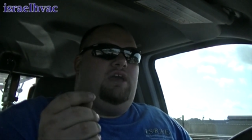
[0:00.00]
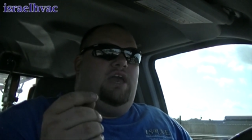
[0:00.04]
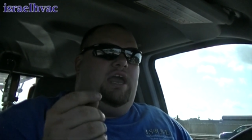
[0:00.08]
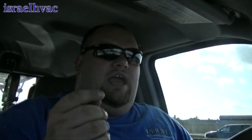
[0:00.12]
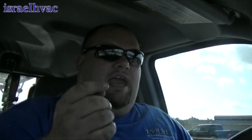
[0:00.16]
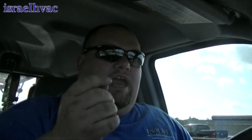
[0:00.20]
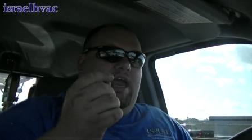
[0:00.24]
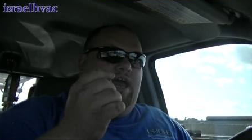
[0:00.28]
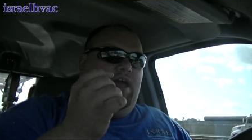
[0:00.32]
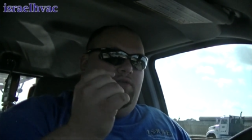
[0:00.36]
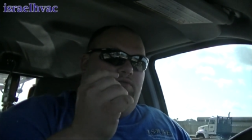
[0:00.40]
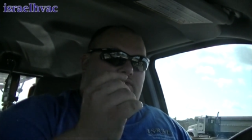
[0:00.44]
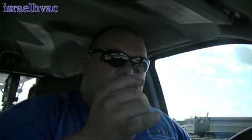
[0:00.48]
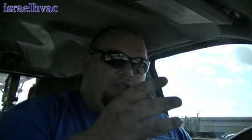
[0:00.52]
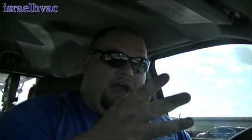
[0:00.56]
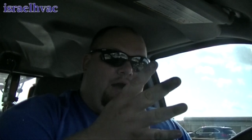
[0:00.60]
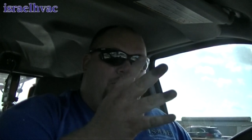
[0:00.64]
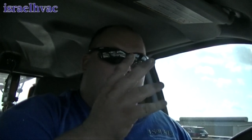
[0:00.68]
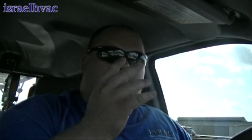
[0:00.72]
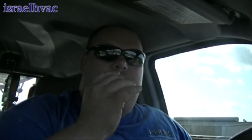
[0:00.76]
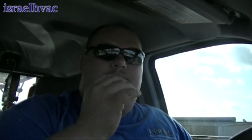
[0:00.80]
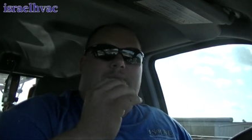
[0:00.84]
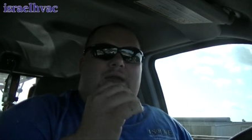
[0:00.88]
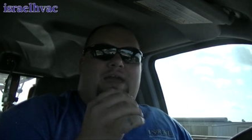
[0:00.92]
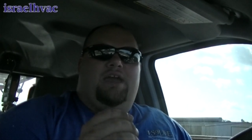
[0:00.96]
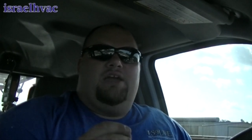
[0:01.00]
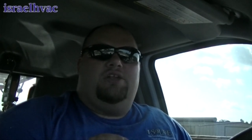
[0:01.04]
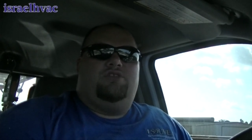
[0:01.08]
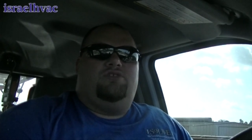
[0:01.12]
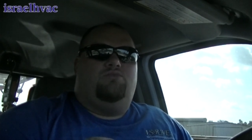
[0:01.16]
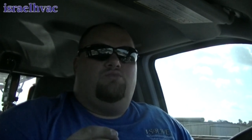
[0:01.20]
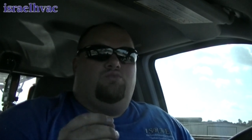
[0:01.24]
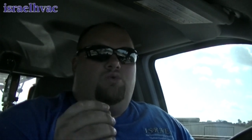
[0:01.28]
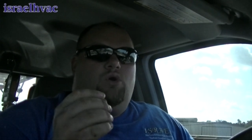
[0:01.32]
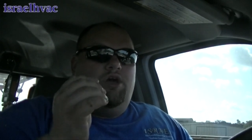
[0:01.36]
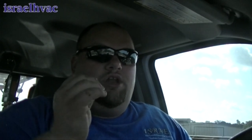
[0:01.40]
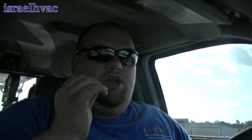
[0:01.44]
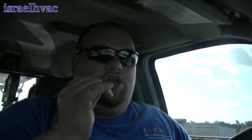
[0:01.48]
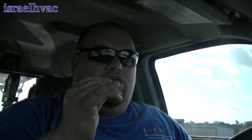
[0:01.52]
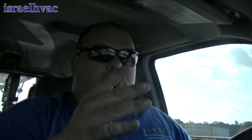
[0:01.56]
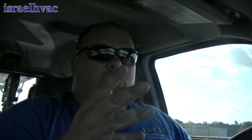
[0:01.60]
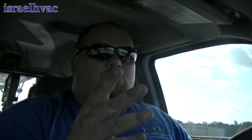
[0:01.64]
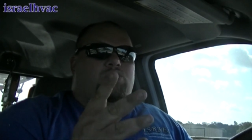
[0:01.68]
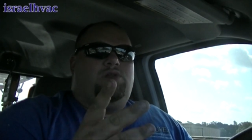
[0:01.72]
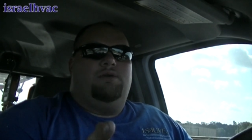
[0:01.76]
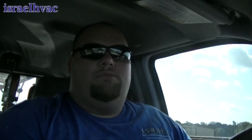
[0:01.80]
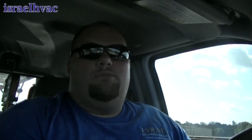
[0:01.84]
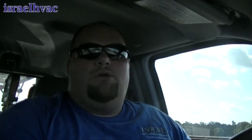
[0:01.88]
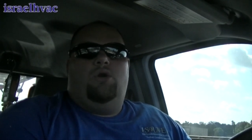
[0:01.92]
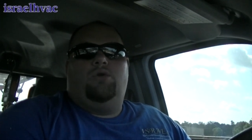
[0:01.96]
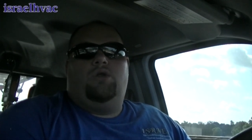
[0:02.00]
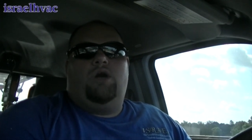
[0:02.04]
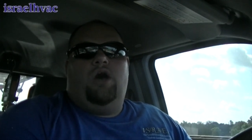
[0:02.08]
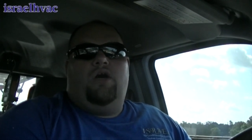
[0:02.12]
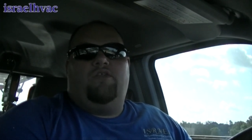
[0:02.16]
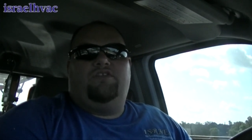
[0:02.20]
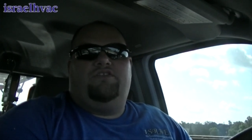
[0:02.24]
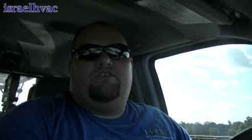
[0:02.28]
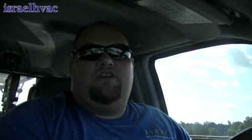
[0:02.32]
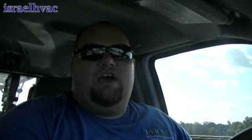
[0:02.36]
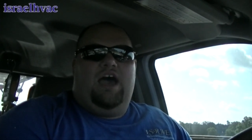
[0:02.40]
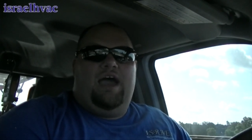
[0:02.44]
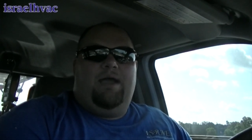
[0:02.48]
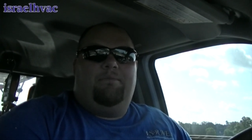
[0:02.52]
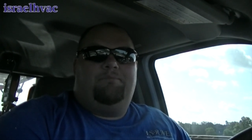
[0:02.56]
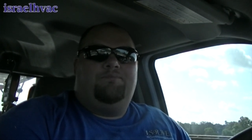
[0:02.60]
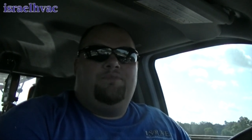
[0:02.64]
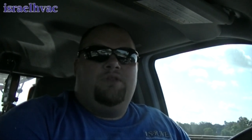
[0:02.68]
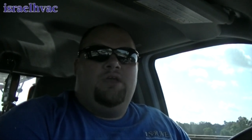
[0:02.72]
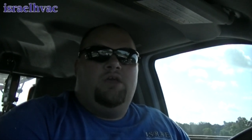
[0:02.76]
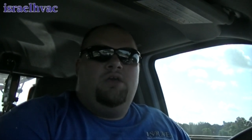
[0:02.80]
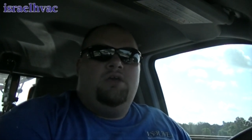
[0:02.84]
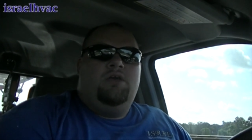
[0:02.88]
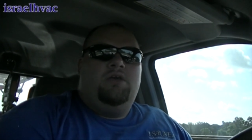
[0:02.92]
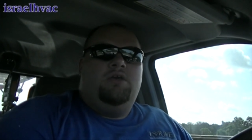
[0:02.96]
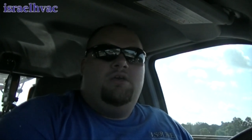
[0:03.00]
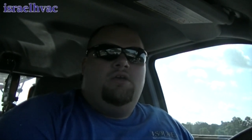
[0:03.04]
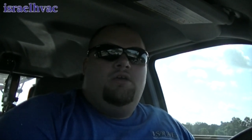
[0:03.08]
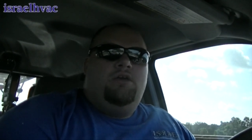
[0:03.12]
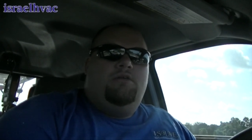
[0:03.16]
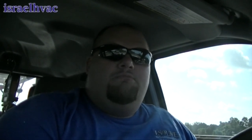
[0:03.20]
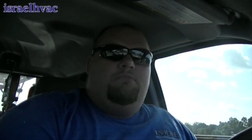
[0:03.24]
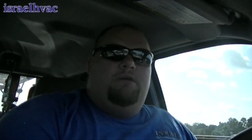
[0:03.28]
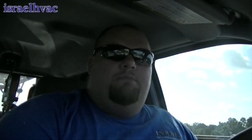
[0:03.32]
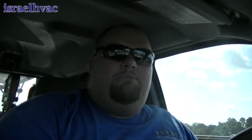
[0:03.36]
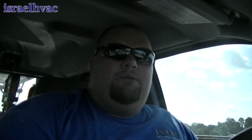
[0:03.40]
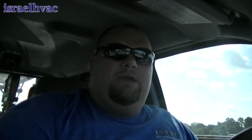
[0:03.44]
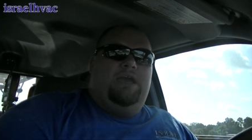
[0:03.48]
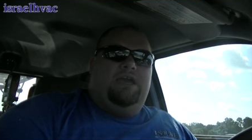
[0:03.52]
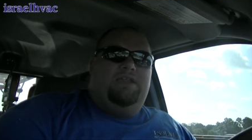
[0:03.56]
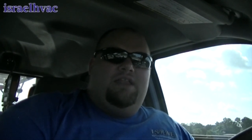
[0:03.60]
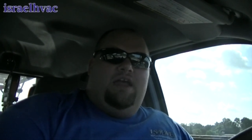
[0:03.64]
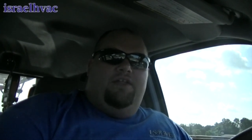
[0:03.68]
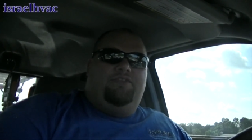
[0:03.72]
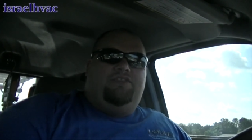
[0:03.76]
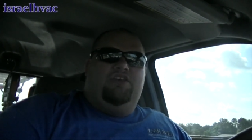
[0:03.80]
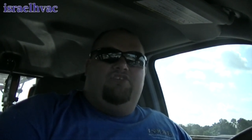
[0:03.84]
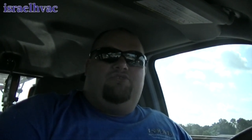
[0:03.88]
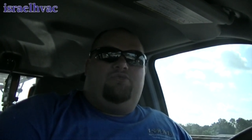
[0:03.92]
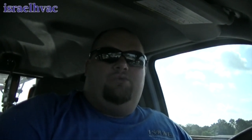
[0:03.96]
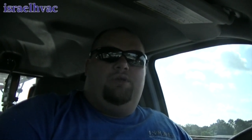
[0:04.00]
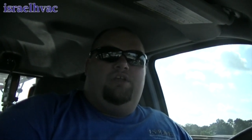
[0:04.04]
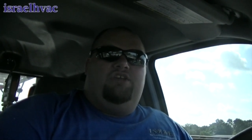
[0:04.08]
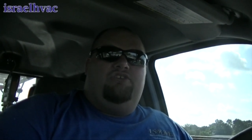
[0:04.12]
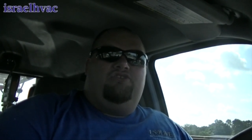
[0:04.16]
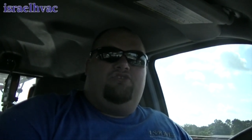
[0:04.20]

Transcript: and that would make it run in cooling mode all the time but being that this one